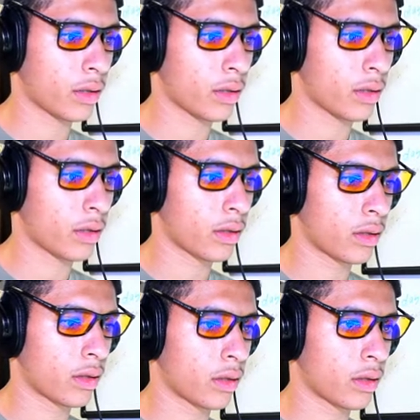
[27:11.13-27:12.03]

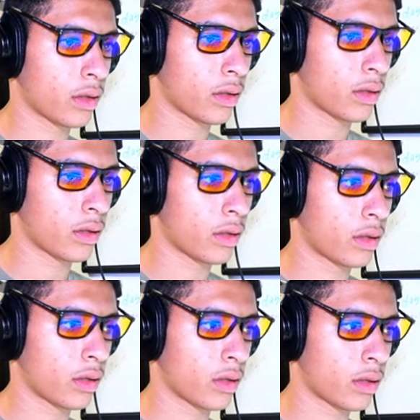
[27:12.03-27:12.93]

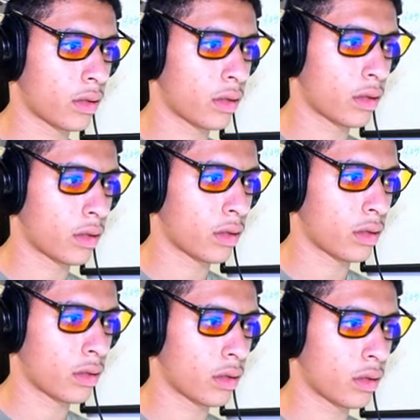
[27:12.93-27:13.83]

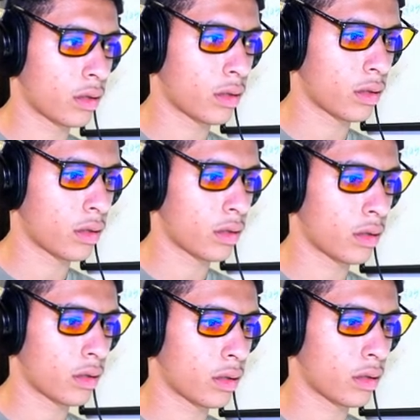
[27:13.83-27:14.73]

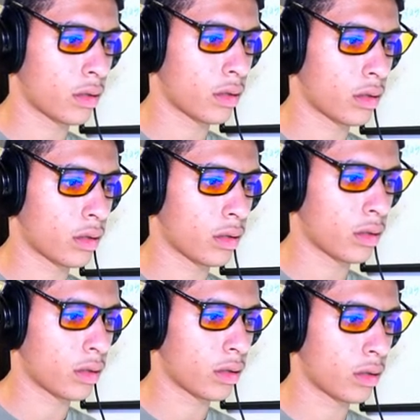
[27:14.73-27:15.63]

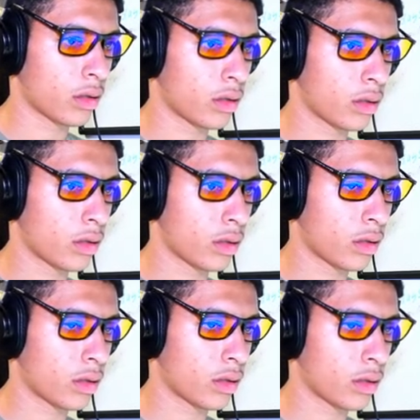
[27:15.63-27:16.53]

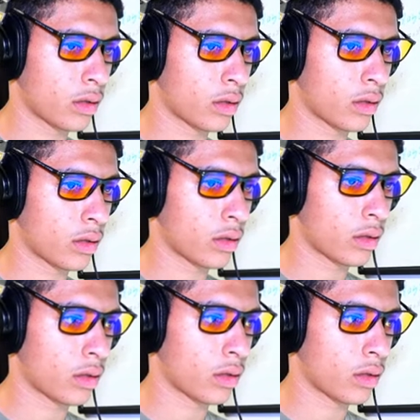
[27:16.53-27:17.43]

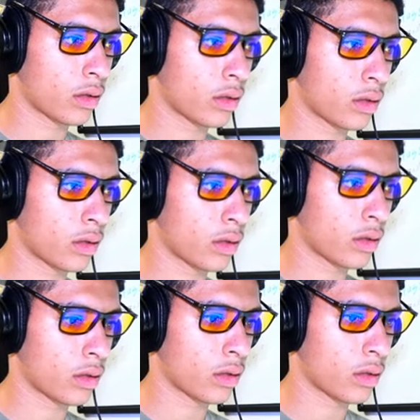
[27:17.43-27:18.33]

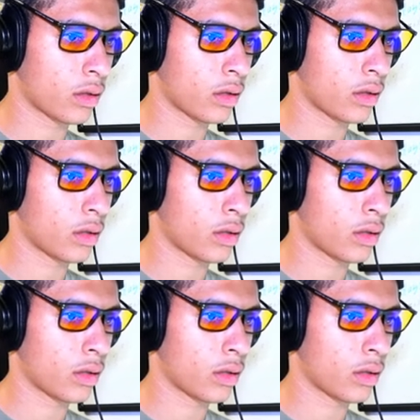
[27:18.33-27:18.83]
Nobody speaks.